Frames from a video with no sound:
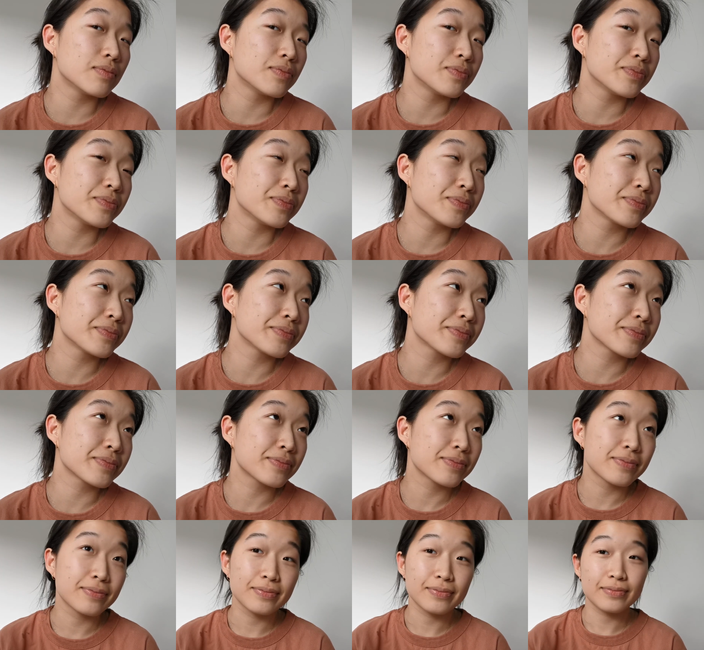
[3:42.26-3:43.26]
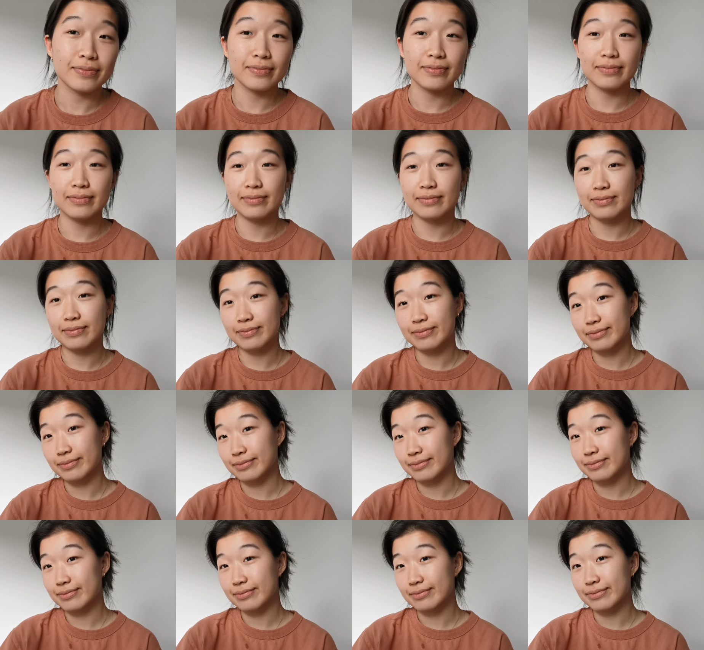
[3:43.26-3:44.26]

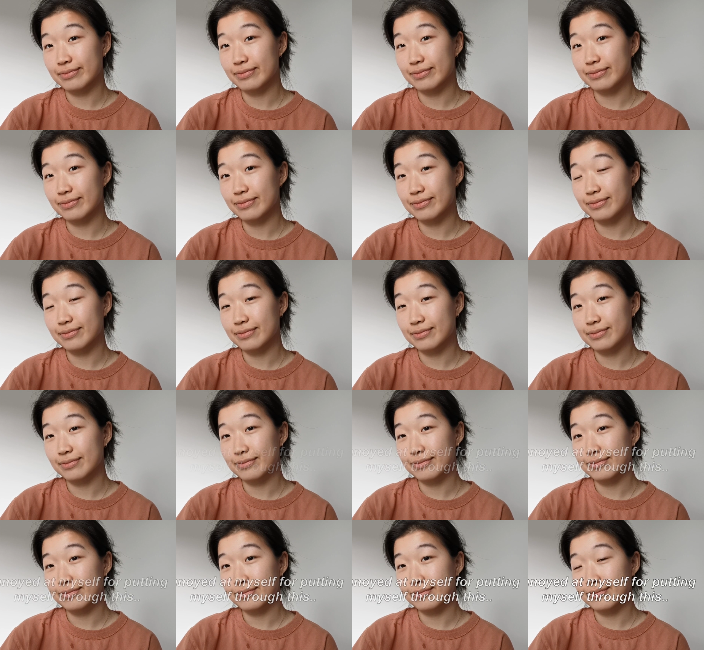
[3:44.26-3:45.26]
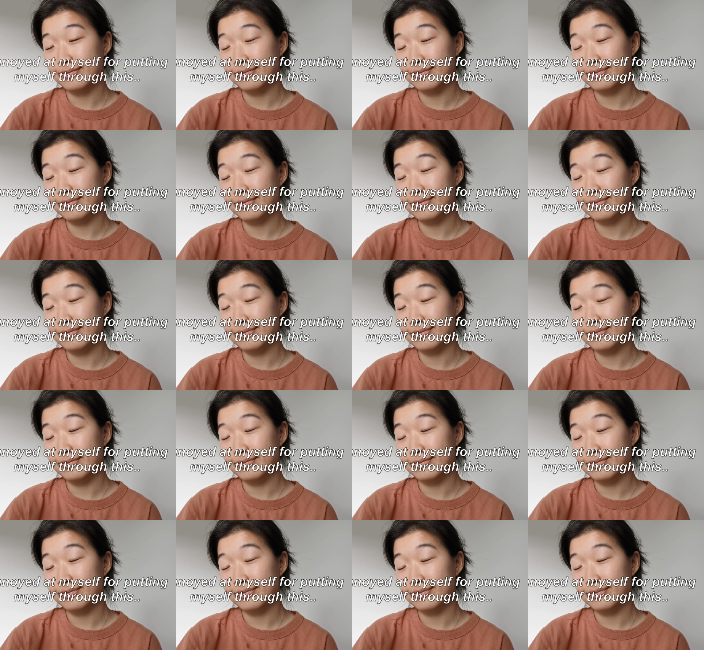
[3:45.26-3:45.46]
(silence)